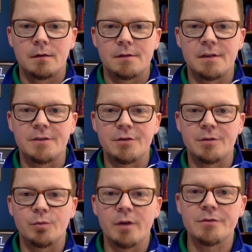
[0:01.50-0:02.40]
Sisters
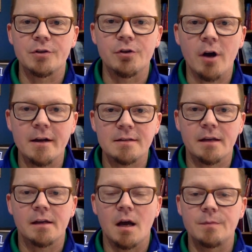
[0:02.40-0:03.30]
and brothers in Christ,
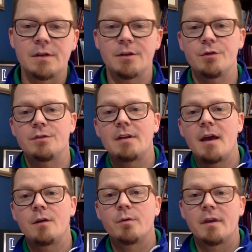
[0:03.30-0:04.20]
I come to you
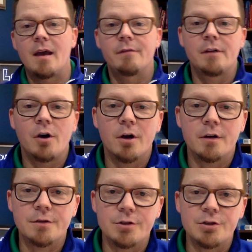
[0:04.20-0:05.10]
today with a heavy
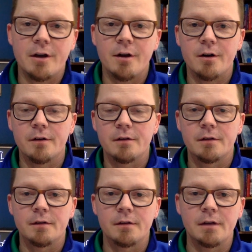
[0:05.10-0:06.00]
heart to share
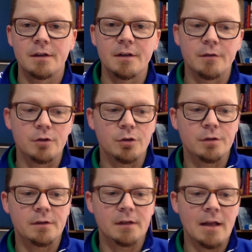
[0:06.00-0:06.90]
a
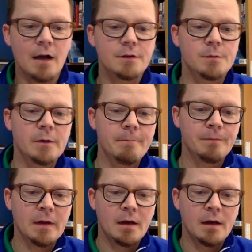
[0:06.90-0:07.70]
difficult announcement.